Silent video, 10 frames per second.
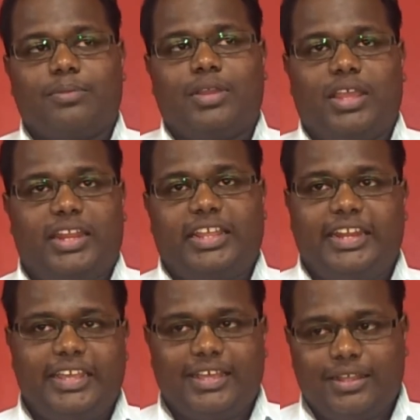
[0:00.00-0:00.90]
in
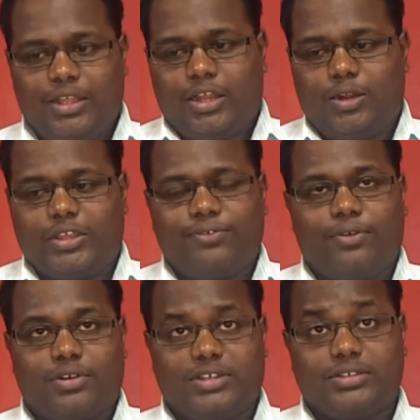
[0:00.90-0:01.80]
India looking
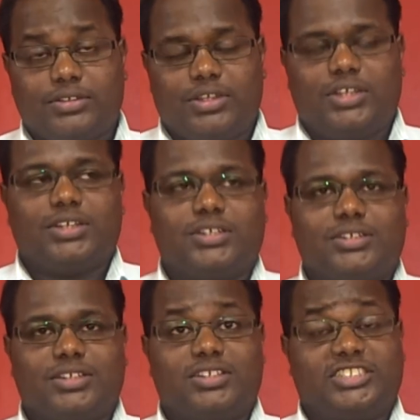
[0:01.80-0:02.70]
for
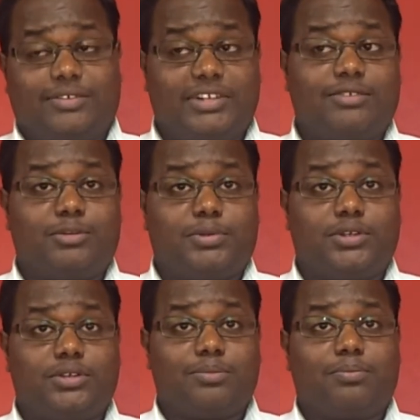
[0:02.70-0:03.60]
a Java
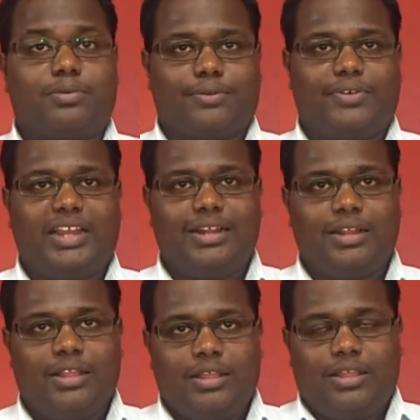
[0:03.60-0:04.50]
developer profile
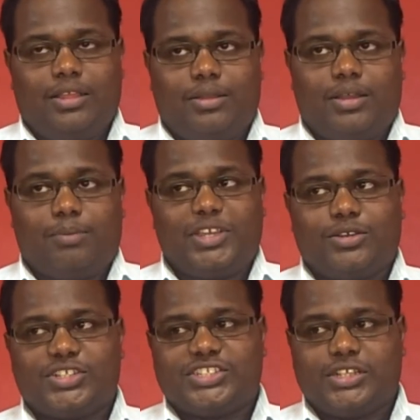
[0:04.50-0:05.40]

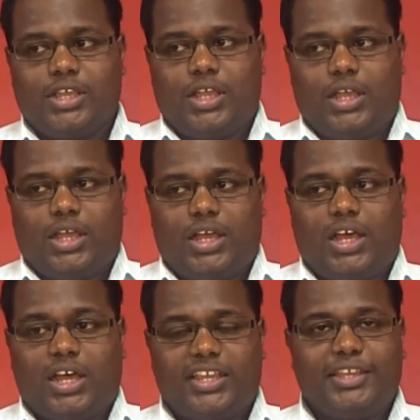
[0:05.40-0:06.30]
because
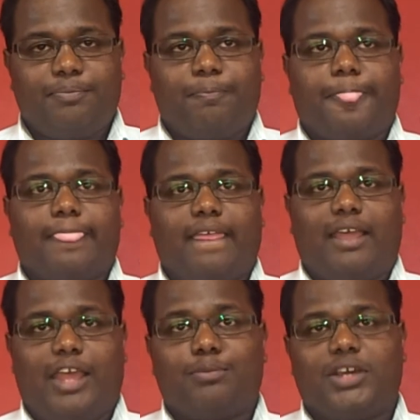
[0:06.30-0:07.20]
I
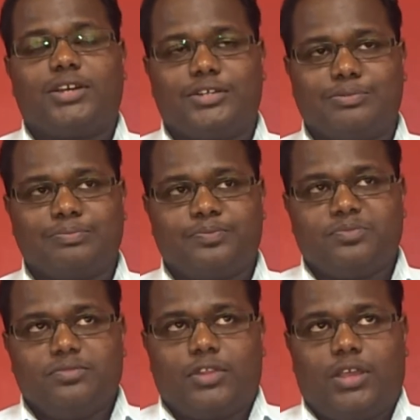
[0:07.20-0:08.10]
am a
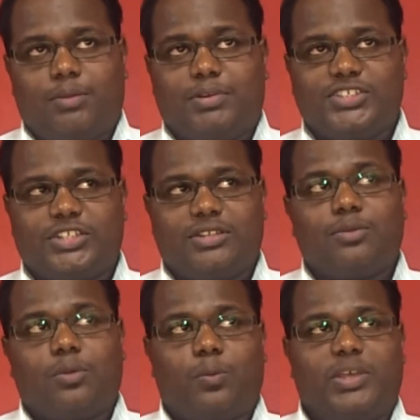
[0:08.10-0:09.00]

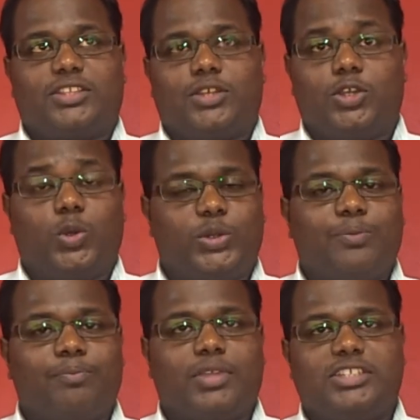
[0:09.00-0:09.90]
person with good
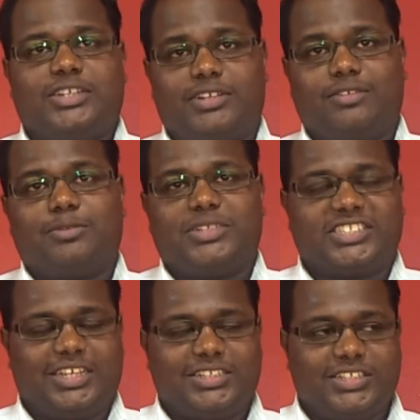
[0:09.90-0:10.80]
Java development
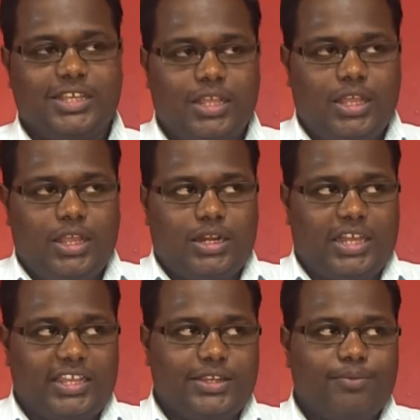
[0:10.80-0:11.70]
skills. Like